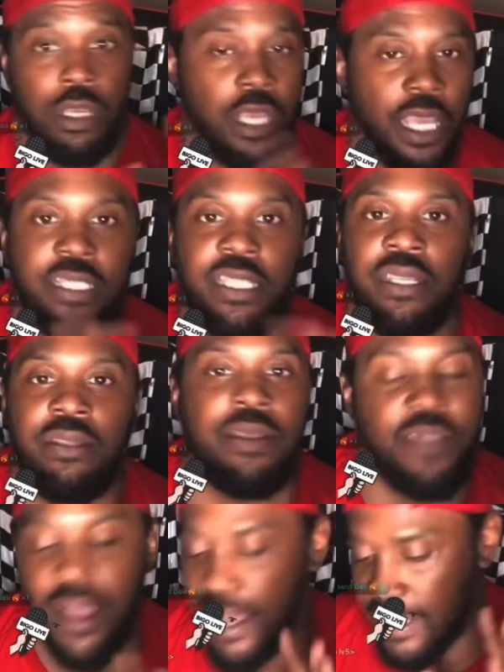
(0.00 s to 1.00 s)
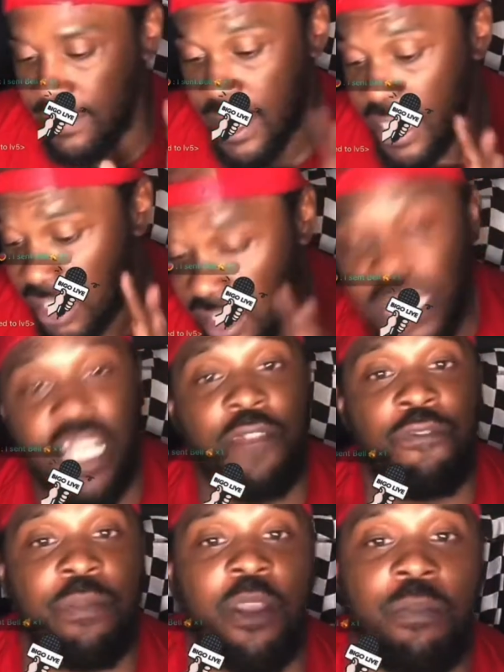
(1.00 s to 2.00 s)
And t- nah, stealing
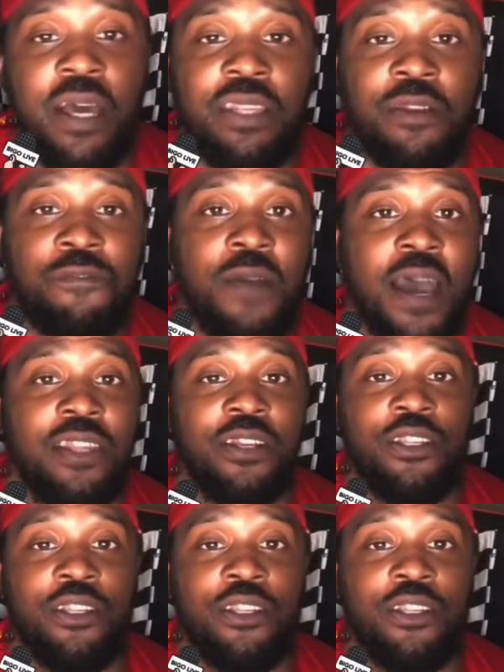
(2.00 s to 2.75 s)
from your mother and father,